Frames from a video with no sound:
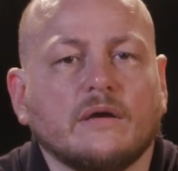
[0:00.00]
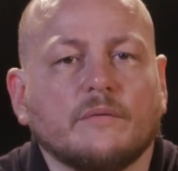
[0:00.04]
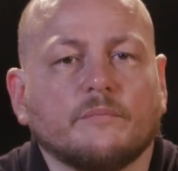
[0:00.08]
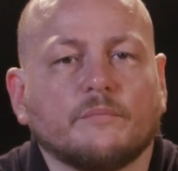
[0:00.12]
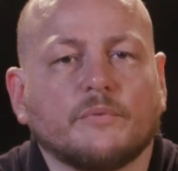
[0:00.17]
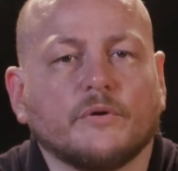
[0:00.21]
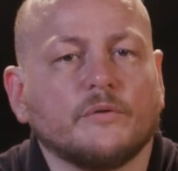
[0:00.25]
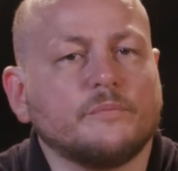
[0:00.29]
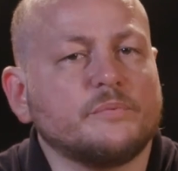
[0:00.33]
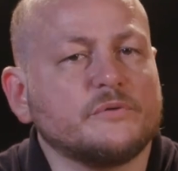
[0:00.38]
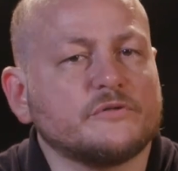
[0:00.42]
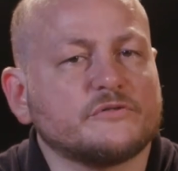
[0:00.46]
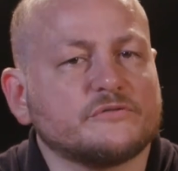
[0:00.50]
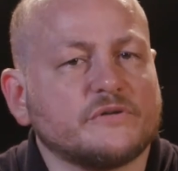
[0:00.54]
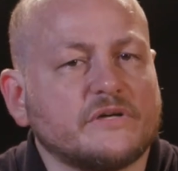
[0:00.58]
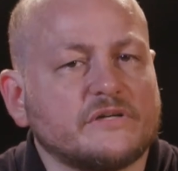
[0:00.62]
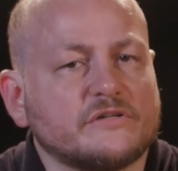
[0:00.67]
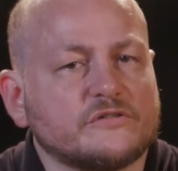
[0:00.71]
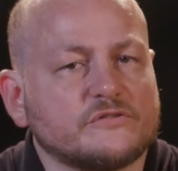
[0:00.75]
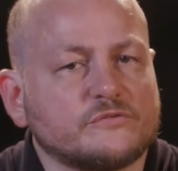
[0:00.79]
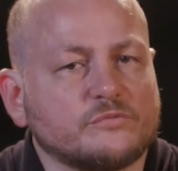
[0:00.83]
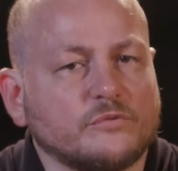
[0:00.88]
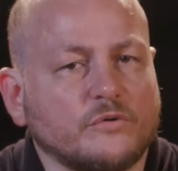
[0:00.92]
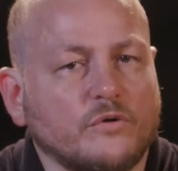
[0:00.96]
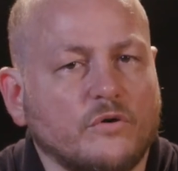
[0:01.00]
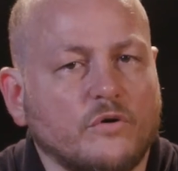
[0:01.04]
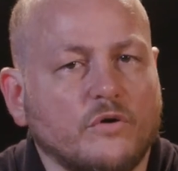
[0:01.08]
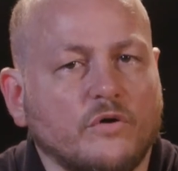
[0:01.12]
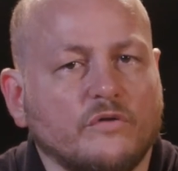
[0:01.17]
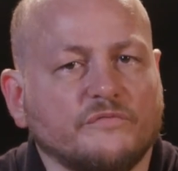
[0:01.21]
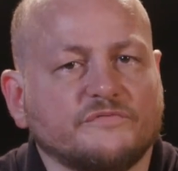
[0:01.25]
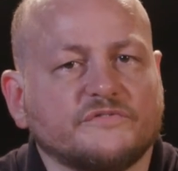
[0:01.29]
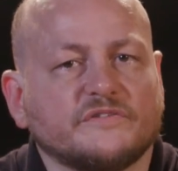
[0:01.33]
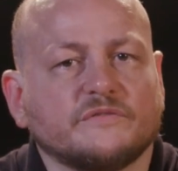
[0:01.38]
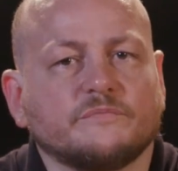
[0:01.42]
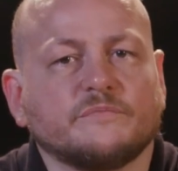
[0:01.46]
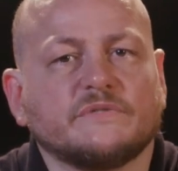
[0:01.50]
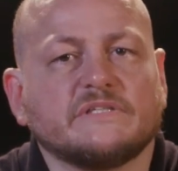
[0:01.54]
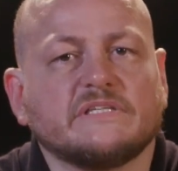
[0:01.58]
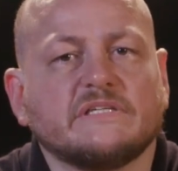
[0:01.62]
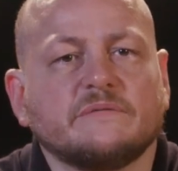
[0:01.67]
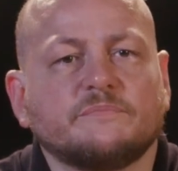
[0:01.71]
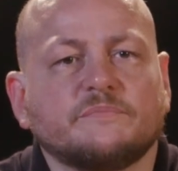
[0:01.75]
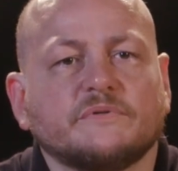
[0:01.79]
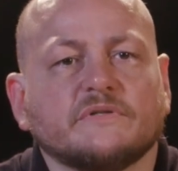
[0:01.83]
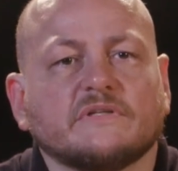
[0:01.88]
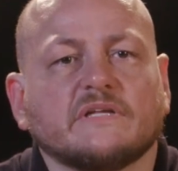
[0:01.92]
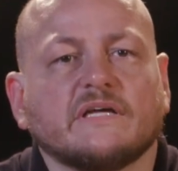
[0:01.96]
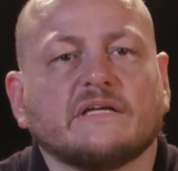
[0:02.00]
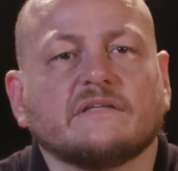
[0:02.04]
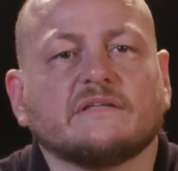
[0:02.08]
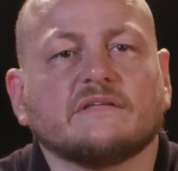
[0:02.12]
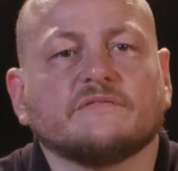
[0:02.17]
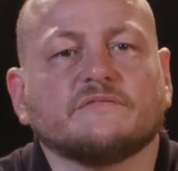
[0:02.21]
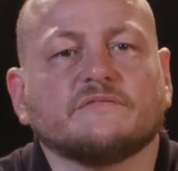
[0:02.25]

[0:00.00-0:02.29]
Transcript: Perpetrators will often manipulate the